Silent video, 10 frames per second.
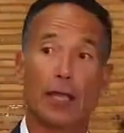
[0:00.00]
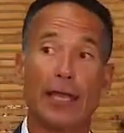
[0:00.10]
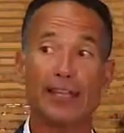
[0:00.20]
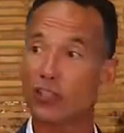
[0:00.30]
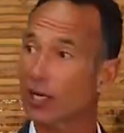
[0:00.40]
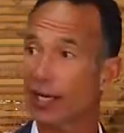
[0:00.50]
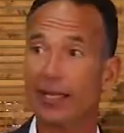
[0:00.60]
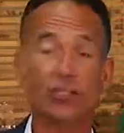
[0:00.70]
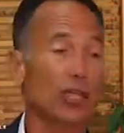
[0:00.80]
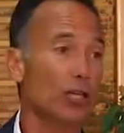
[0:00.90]
it's going to
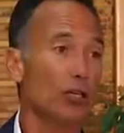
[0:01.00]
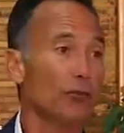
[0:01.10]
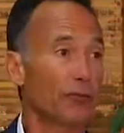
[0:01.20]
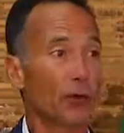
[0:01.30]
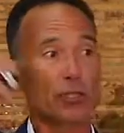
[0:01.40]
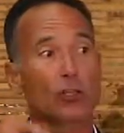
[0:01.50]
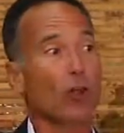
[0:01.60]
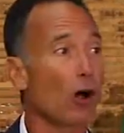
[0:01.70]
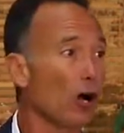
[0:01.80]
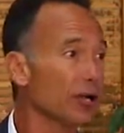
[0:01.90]
continue for as
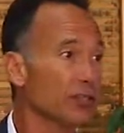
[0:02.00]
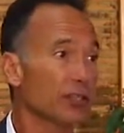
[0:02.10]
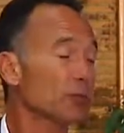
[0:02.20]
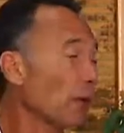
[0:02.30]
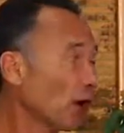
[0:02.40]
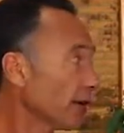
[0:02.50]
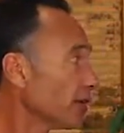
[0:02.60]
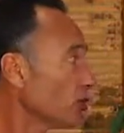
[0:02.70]
long as this market